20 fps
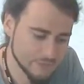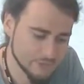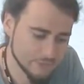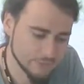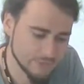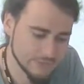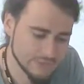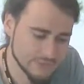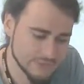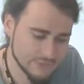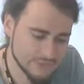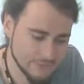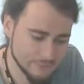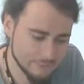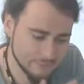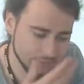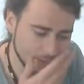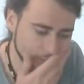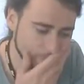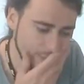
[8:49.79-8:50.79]
So this is
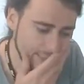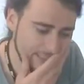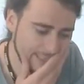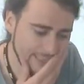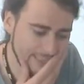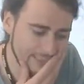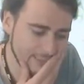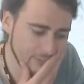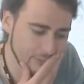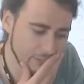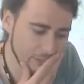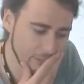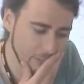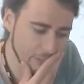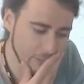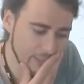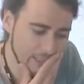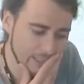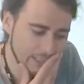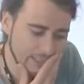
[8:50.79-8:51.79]
something we didn't
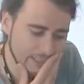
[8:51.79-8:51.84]
do